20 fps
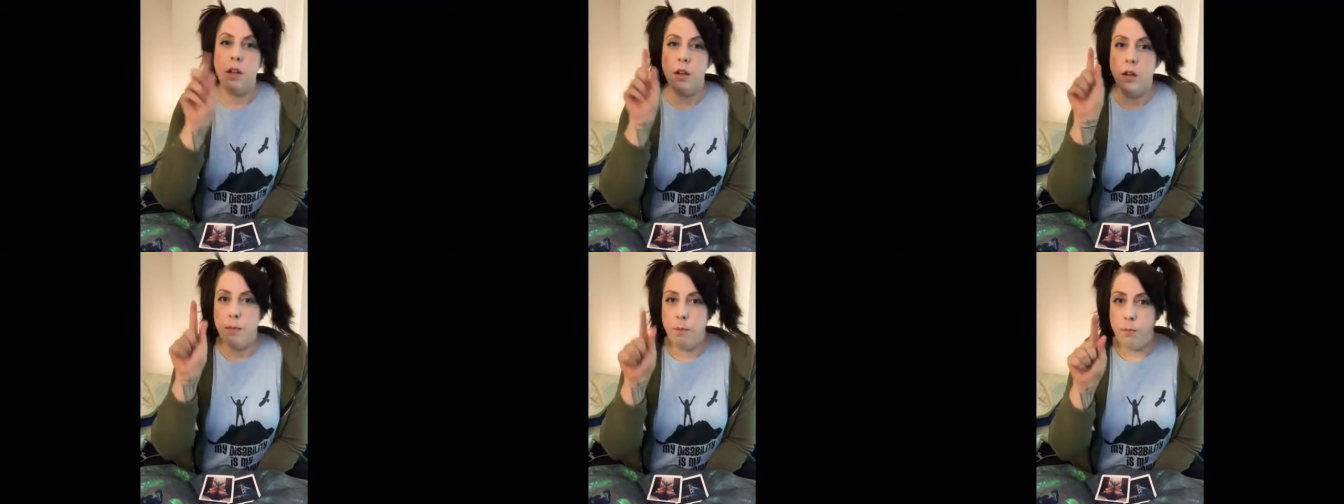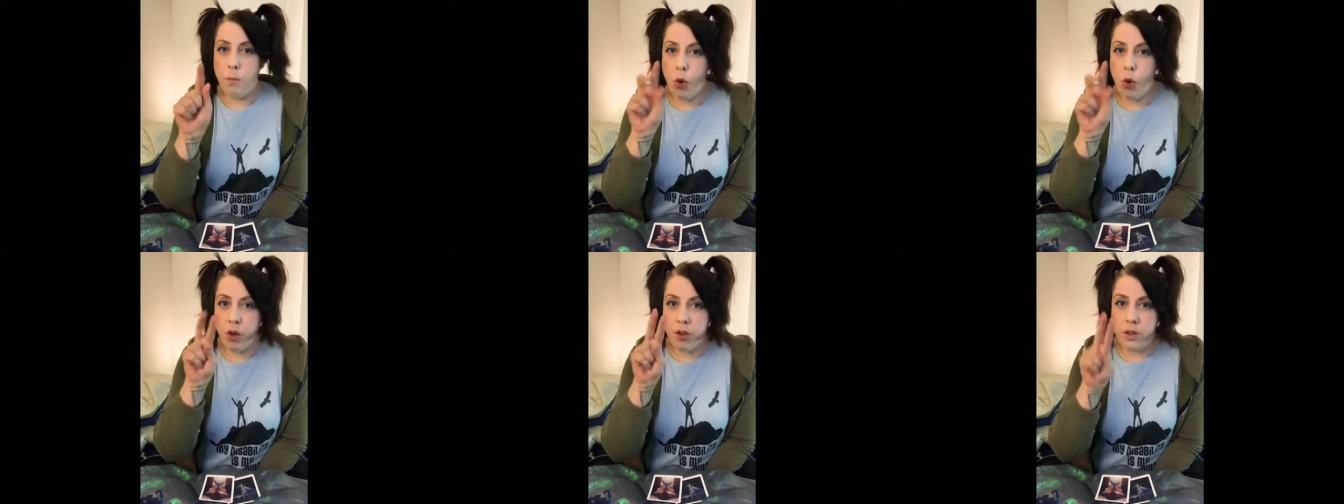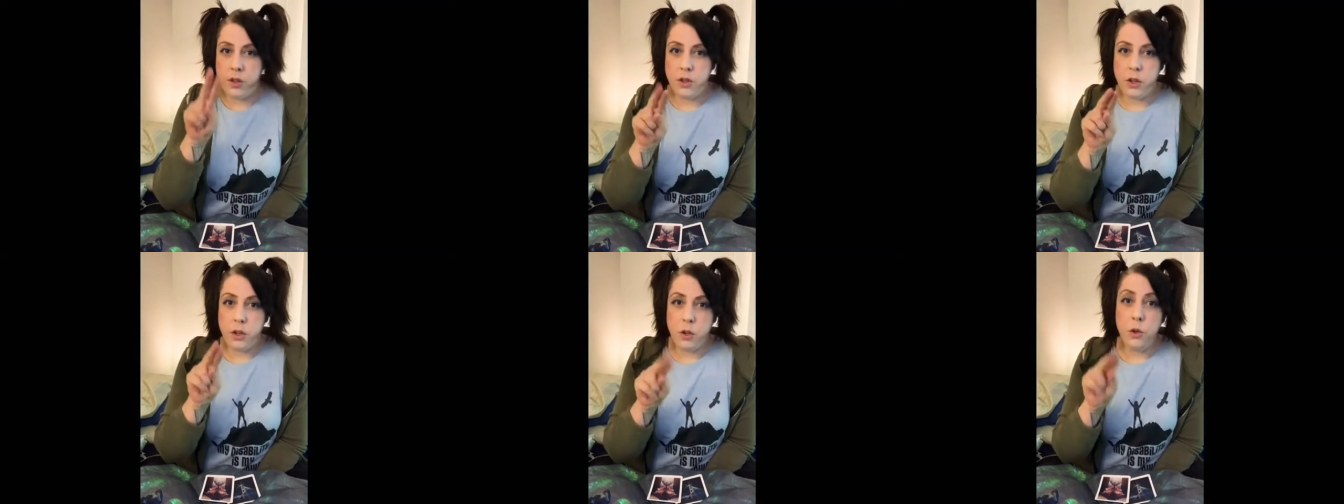More than
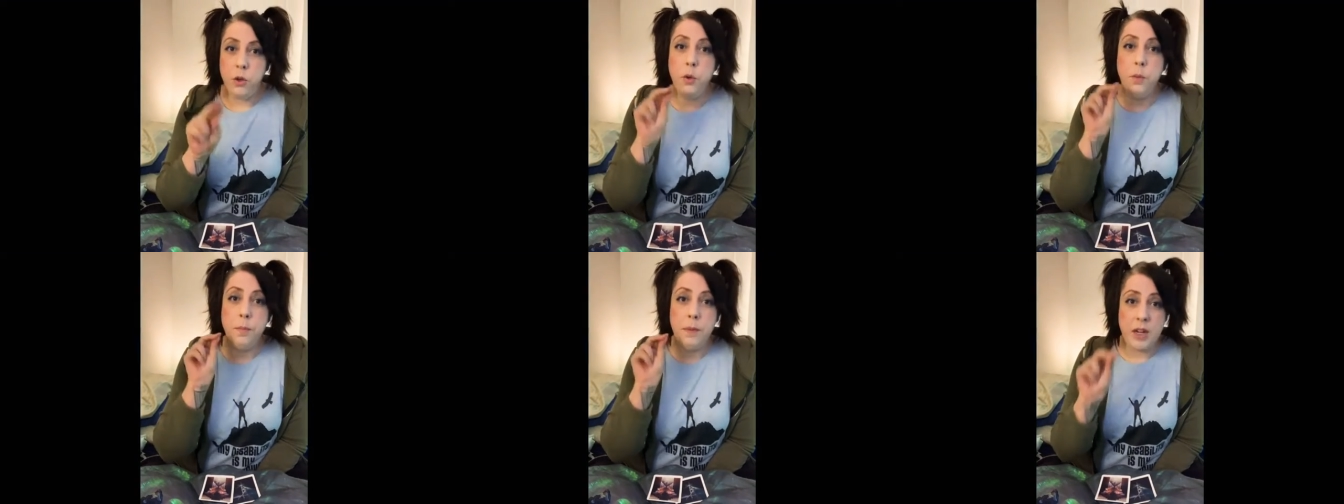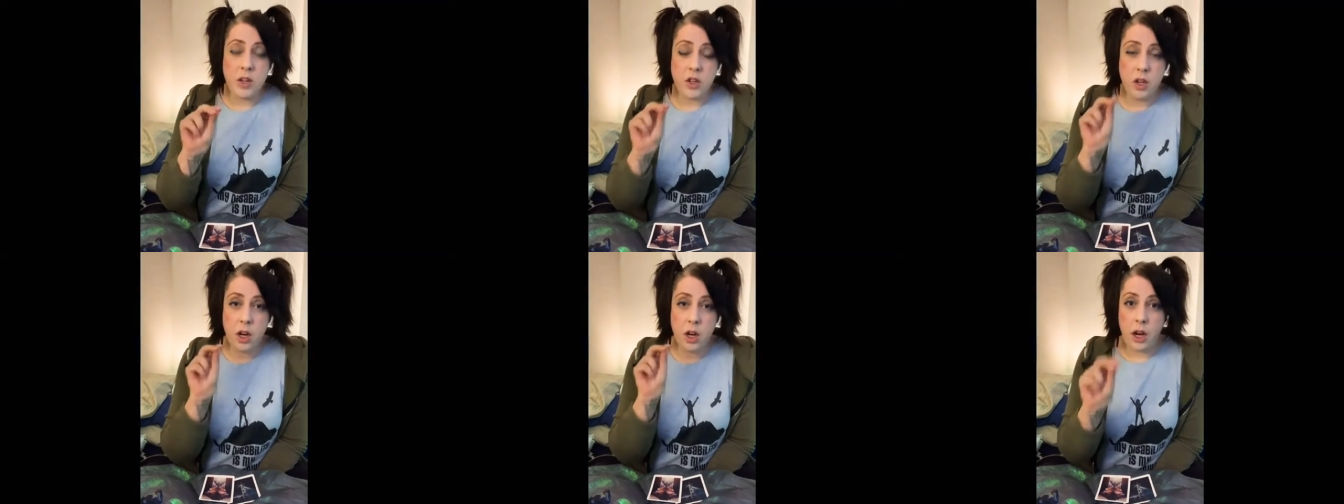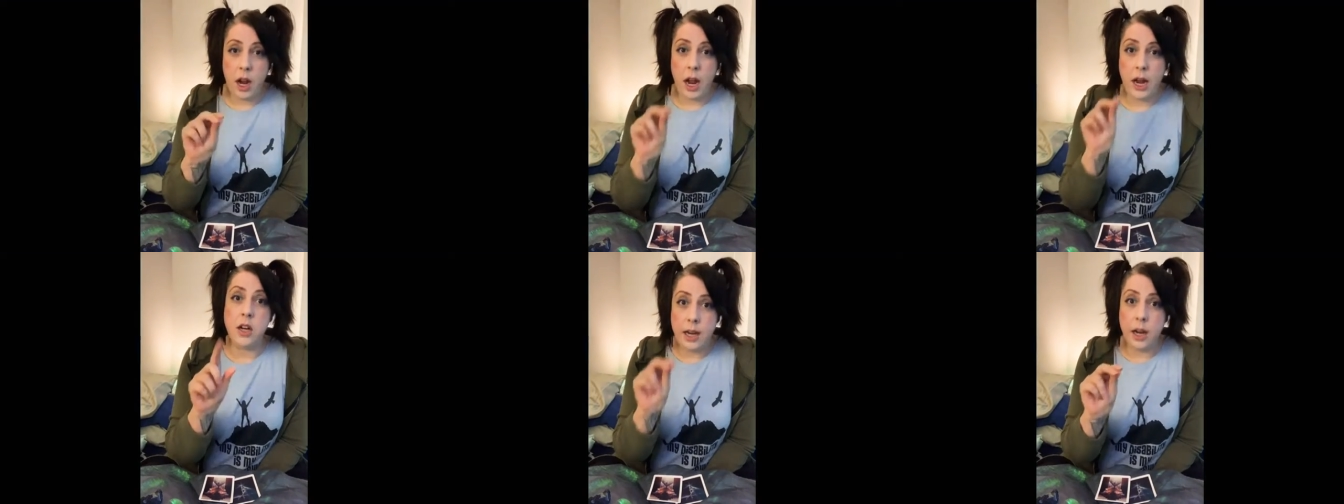2 major
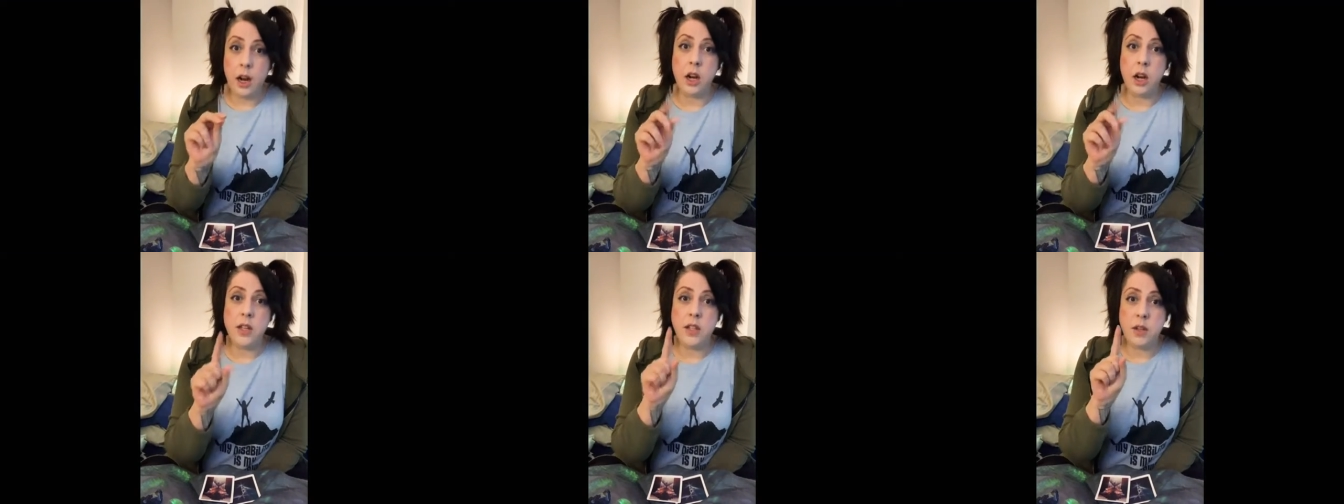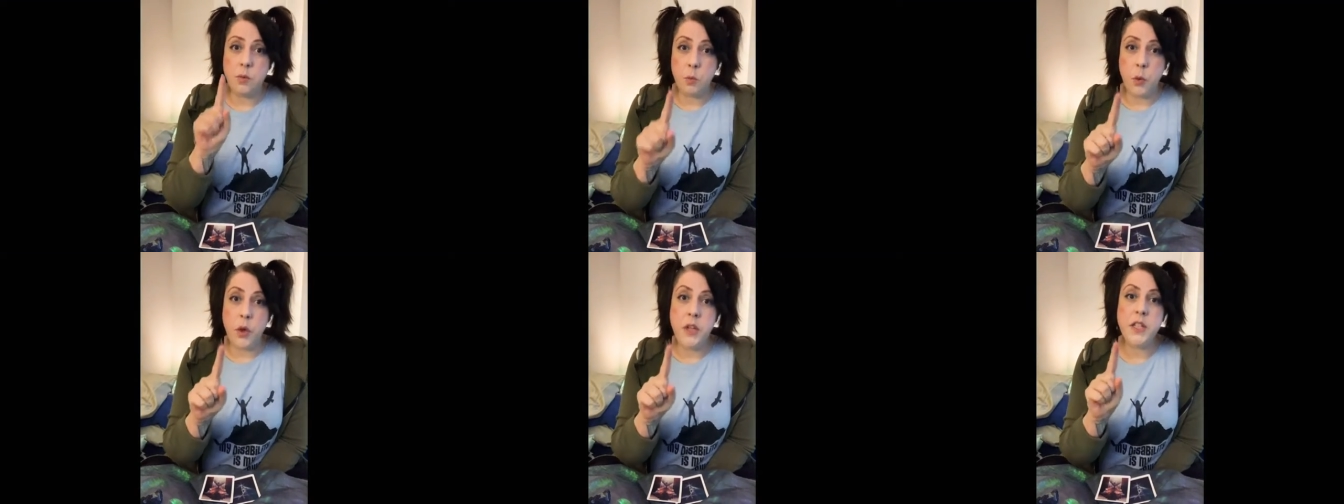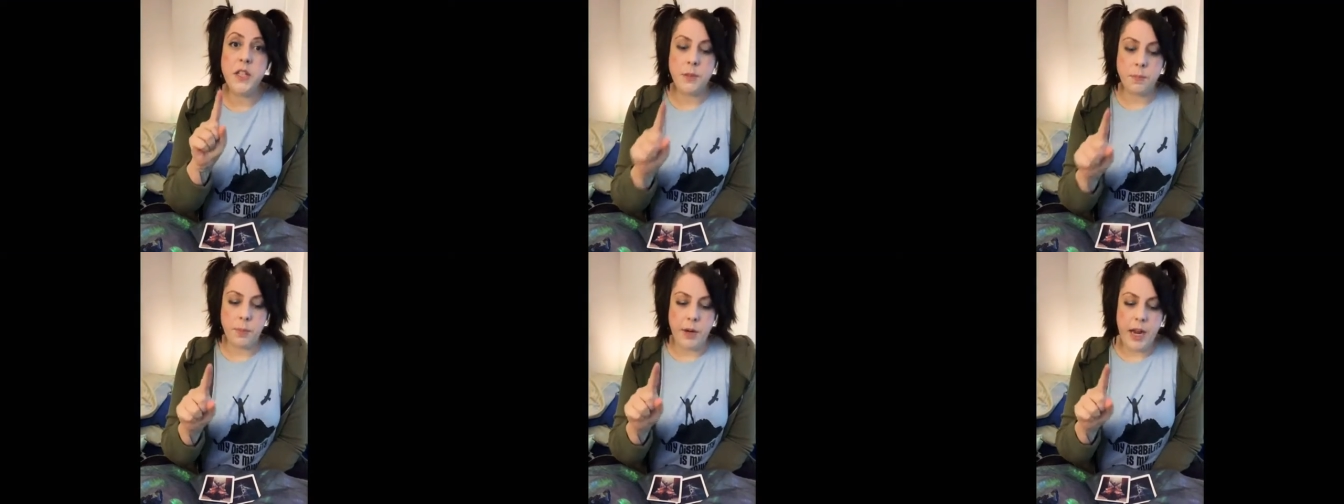arcana cards in one
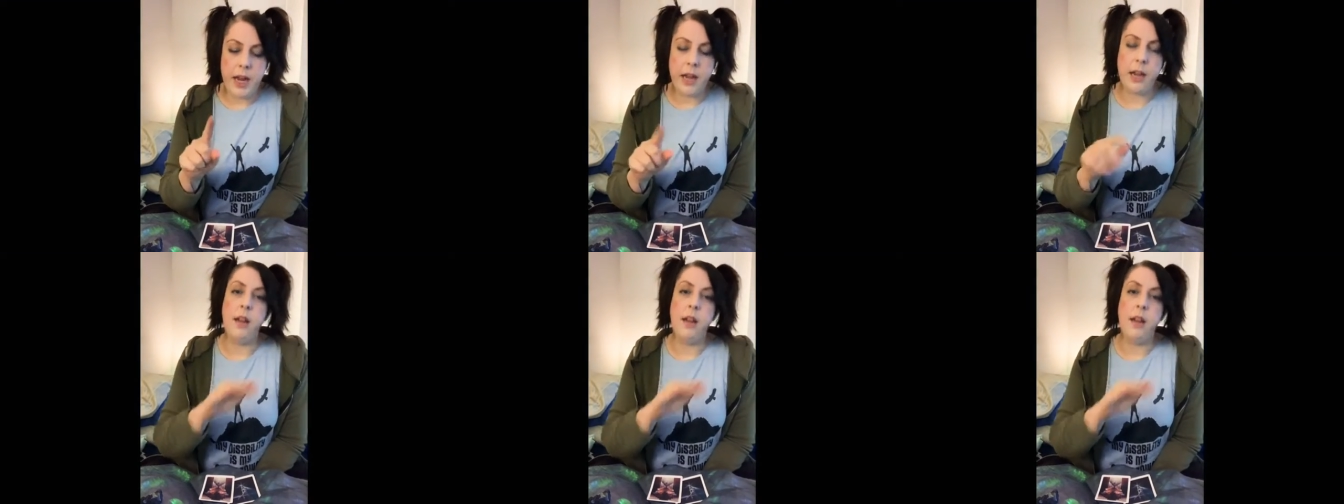spread.